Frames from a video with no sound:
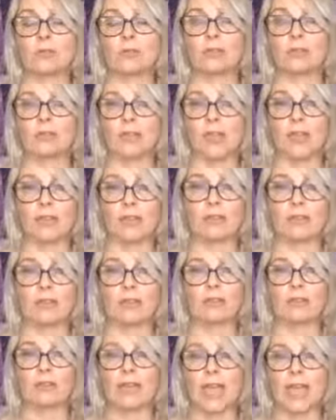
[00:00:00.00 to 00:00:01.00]
called
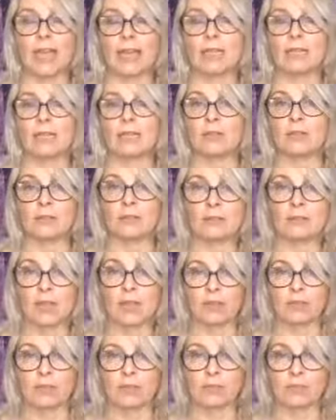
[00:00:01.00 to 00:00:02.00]
Sacred Creating Your
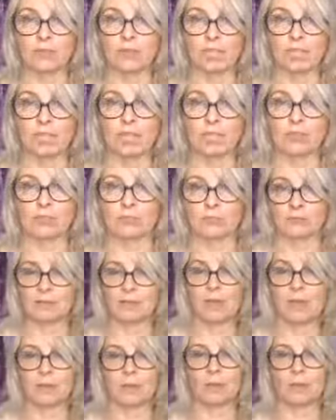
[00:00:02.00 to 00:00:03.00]
Sacred Vision.
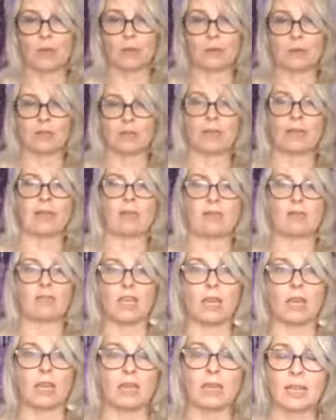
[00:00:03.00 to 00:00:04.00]
That's what I'm doing
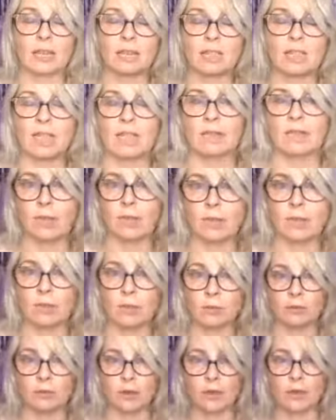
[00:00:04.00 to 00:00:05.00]
this year, next year at
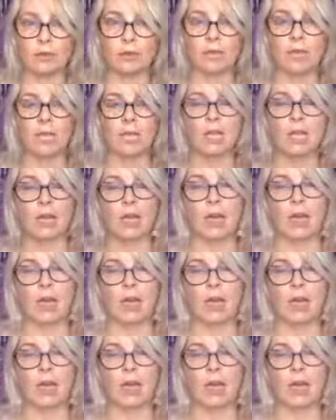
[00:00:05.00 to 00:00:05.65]
Uluru,